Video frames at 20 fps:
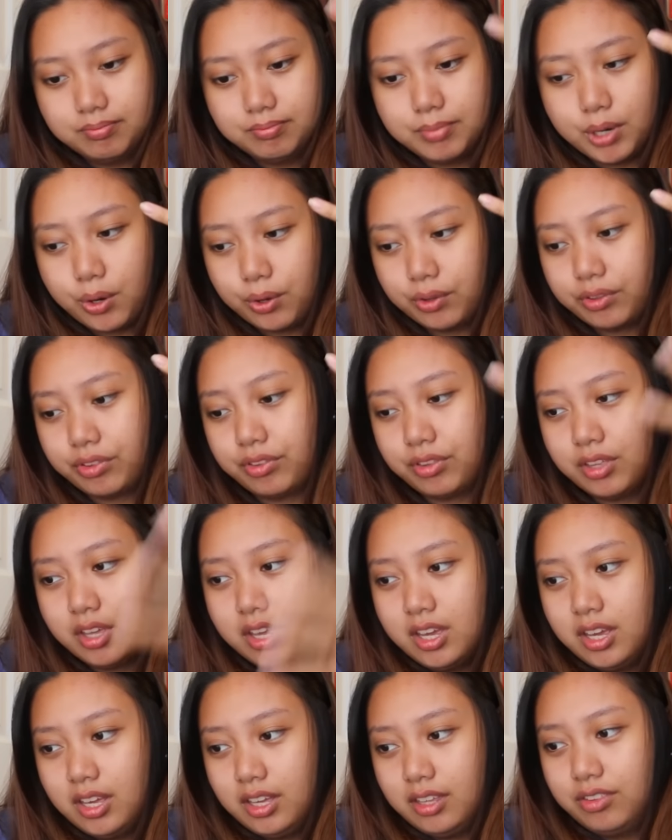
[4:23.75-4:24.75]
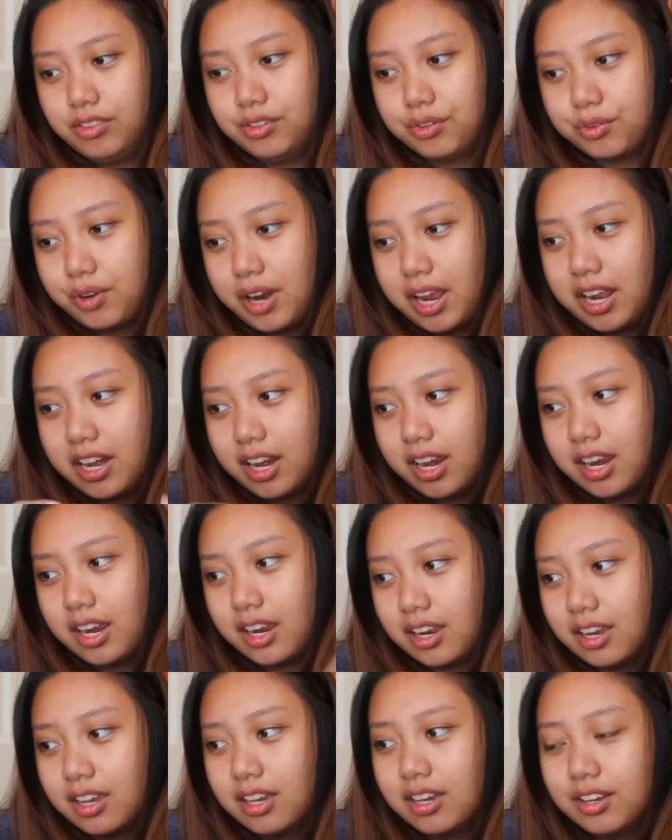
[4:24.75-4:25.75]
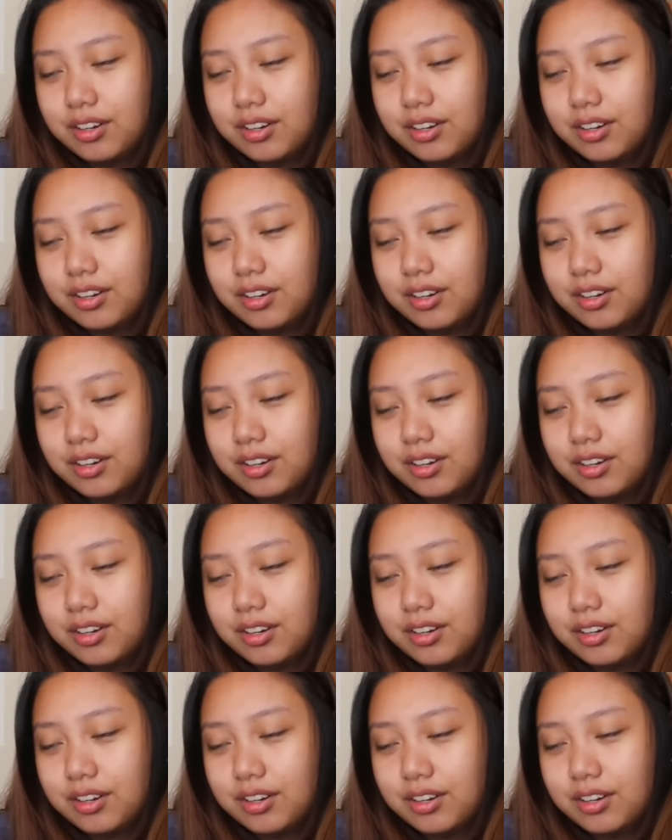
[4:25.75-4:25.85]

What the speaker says: Both the writing.